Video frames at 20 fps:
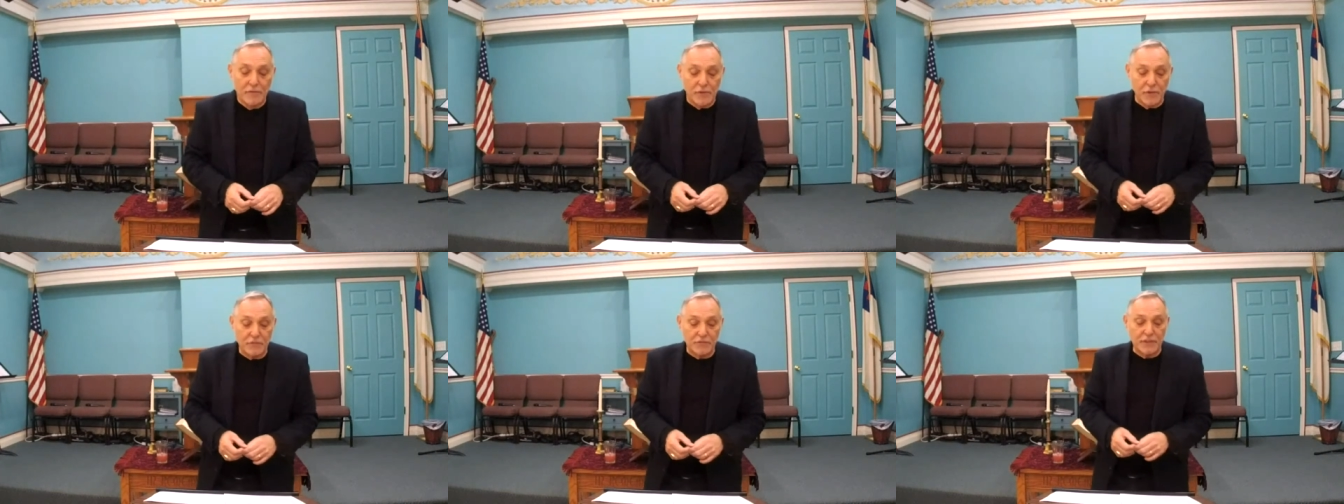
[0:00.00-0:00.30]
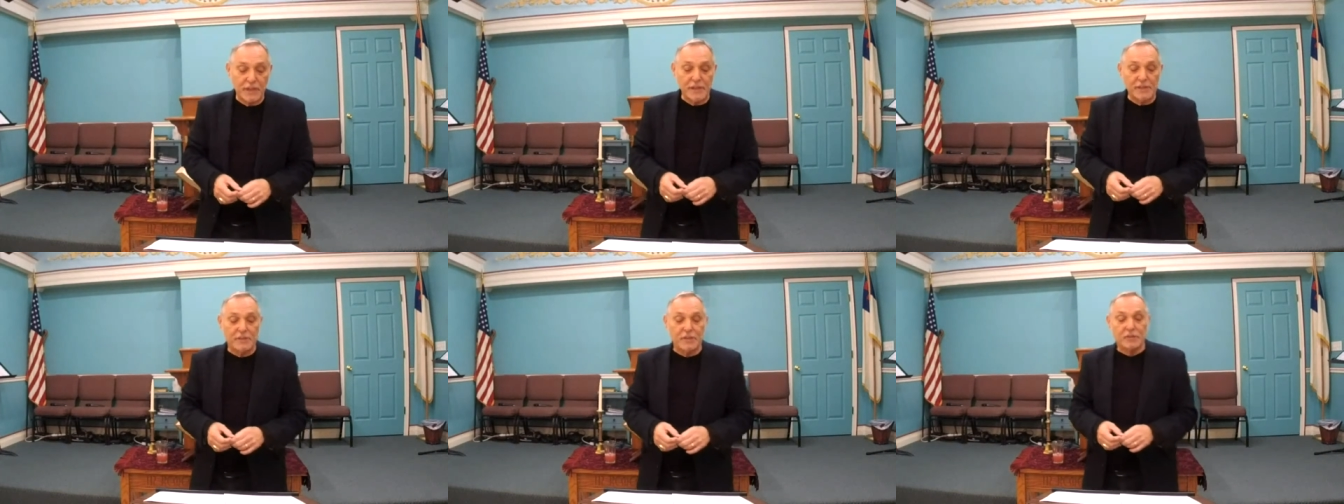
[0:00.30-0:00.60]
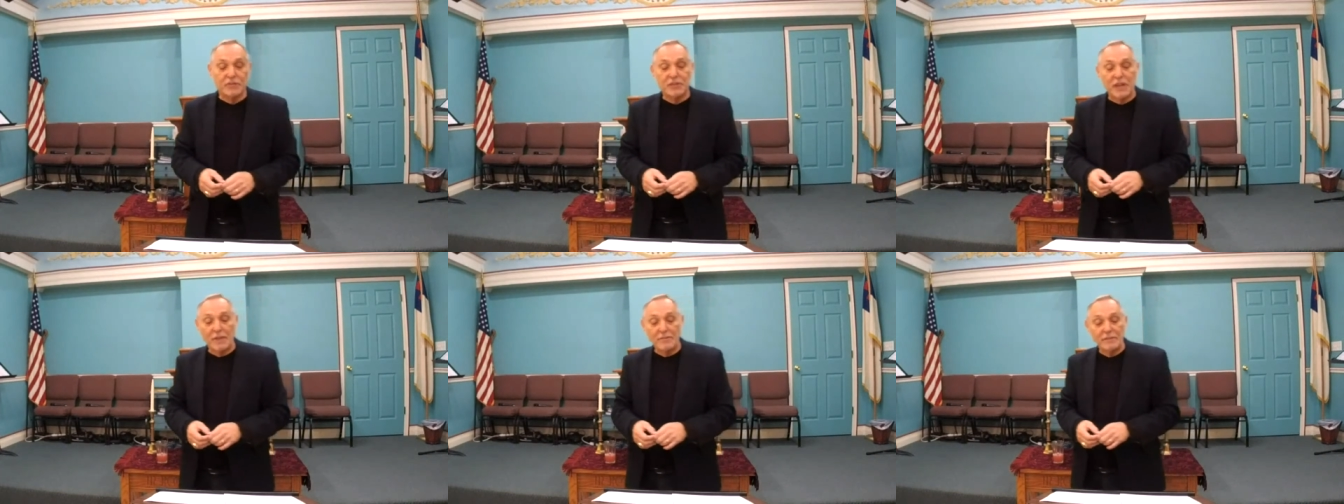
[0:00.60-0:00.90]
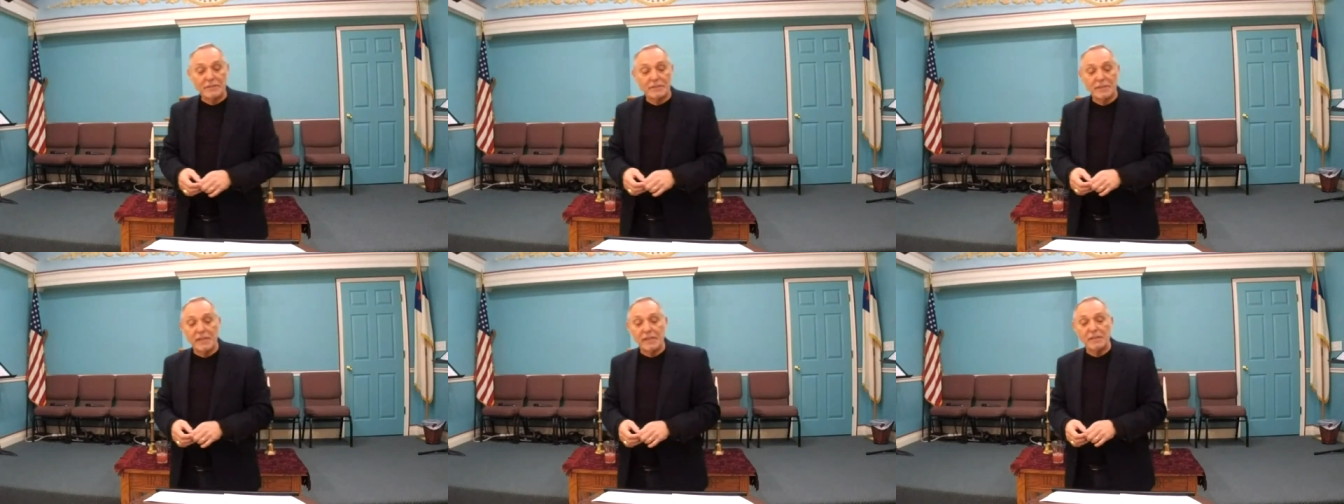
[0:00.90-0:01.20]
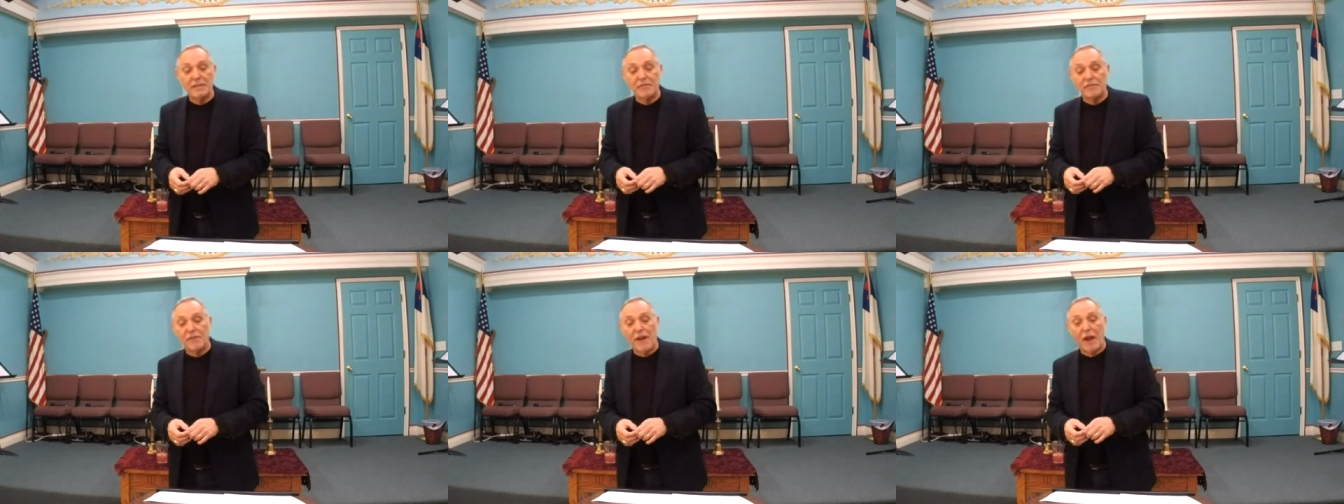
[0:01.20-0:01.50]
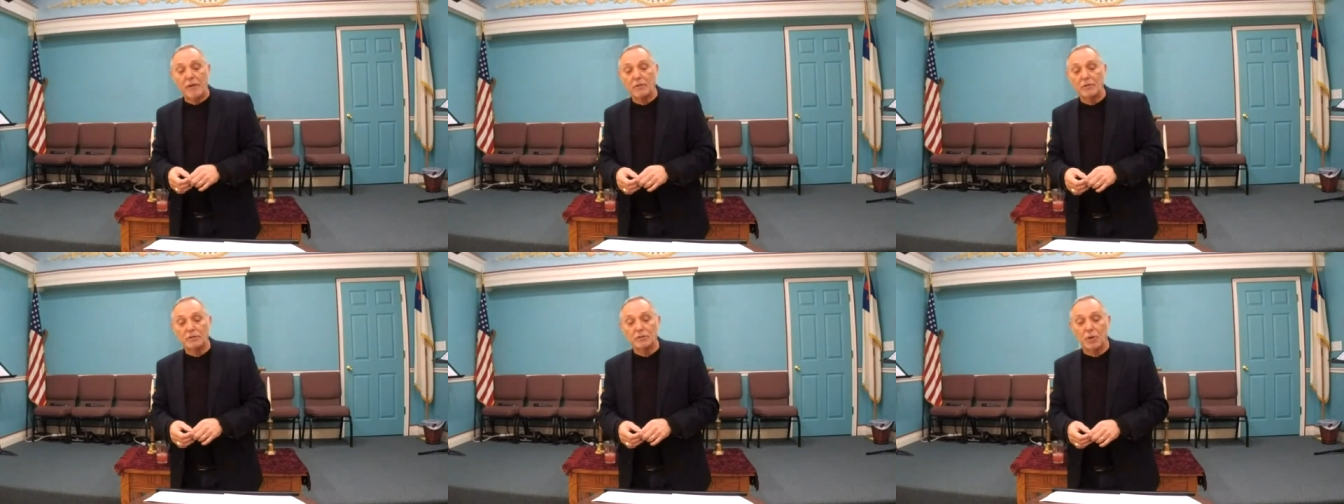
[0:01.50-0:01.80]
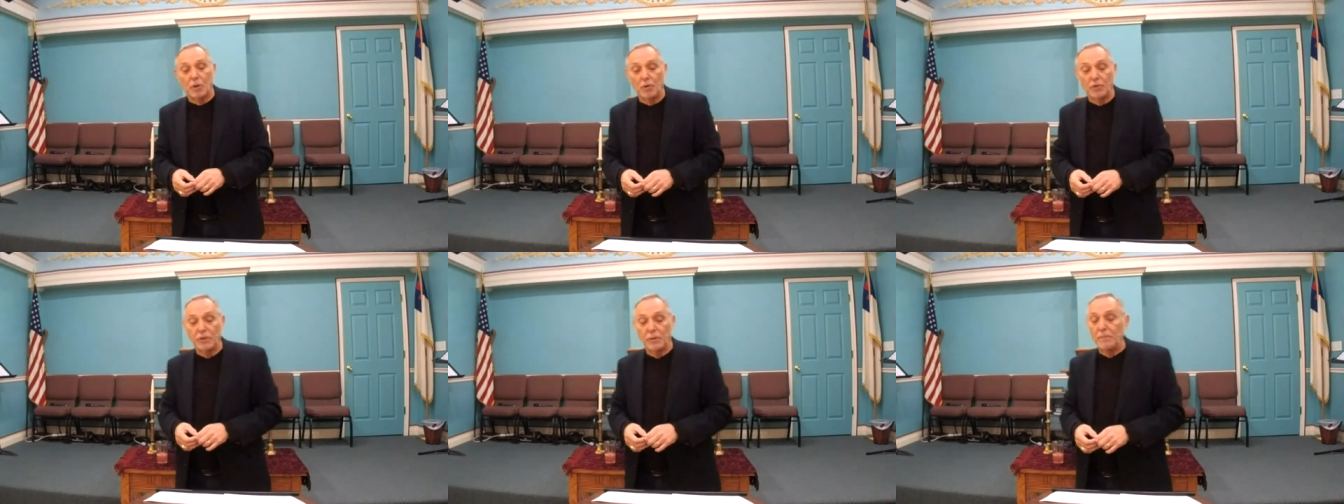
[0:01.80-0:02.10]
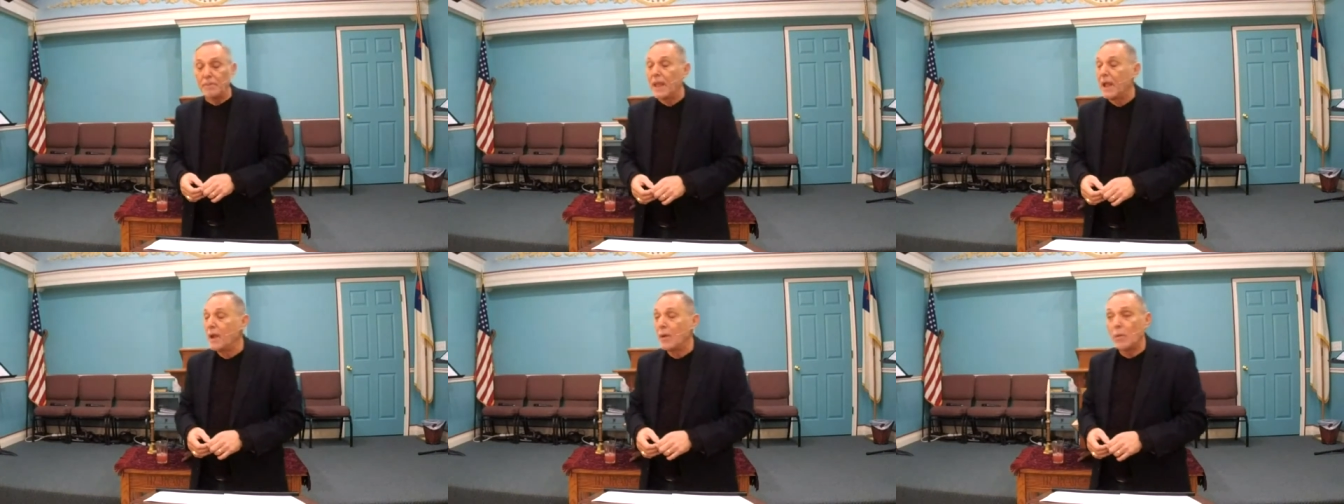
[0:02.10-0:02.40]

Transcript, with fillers: 15 to 17, the Pharaoh told them,